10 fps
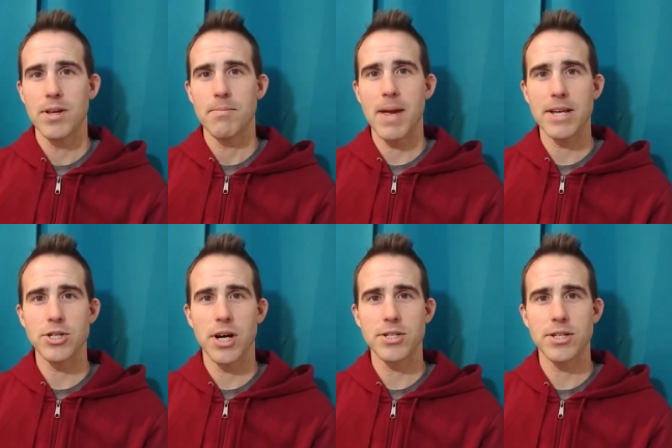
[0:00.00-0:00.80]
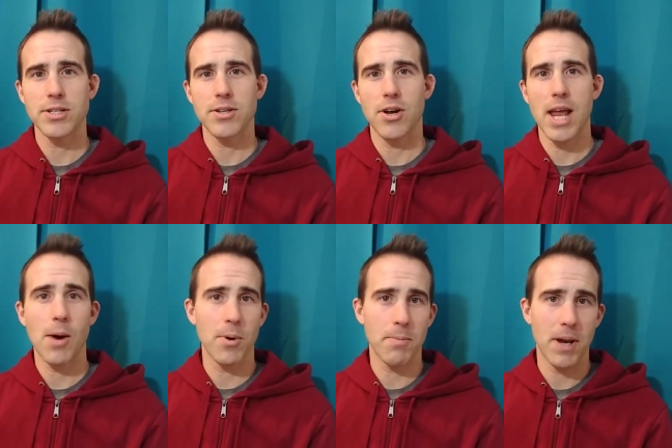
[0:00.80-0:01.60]
Man judges on
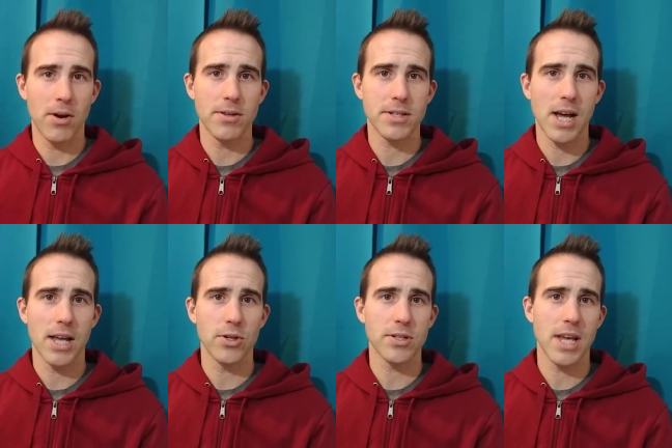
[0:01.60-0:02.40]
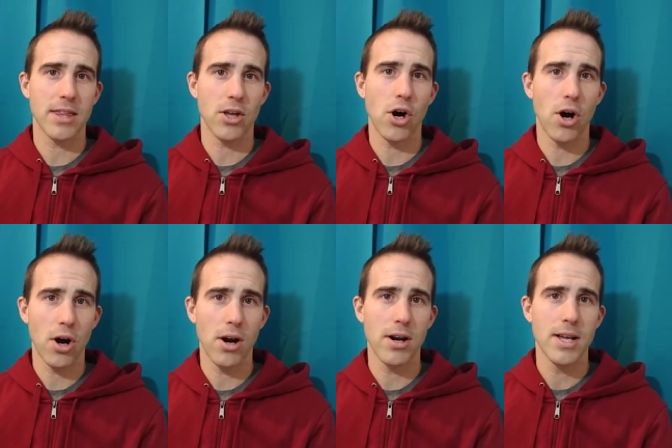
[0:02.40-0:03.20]
outward appearance. God looks at the
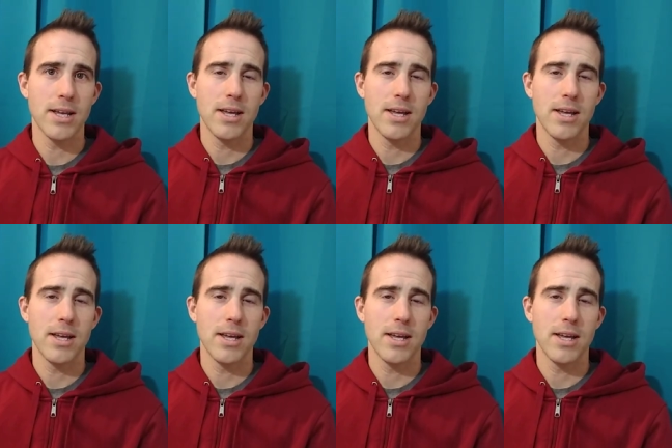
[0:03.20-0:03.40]
heart.